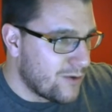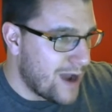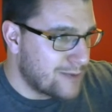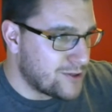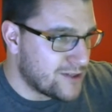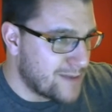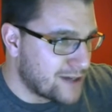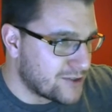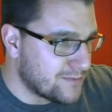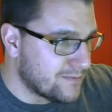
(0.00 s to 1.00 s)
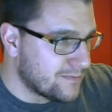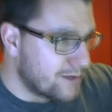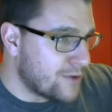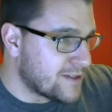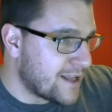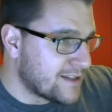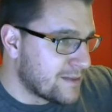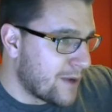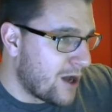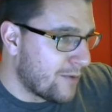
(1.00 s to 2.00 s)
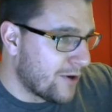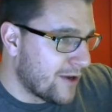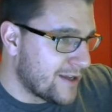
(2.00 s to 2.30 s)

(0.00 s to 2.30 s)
We absolutely smashed them. Moses then to Barman.